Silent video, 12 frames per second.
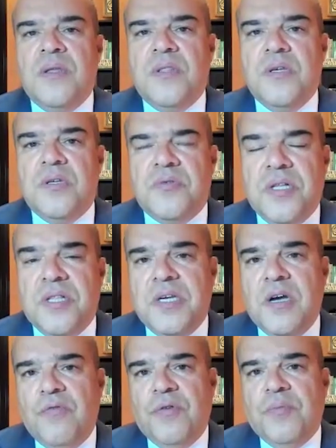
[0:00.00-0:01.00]
the Israeli
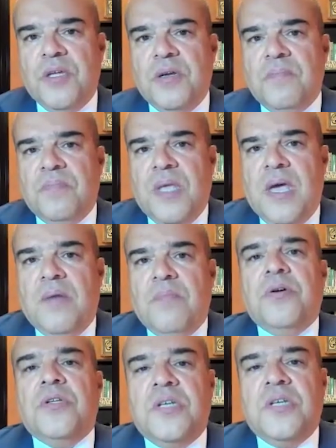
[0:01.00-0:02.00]
government, and
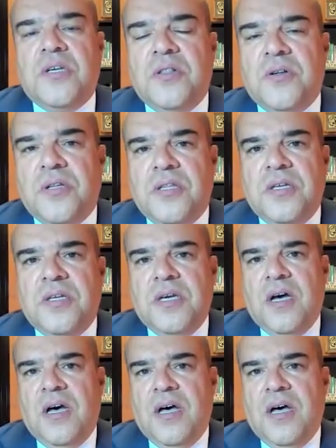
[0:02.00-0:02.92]
particularly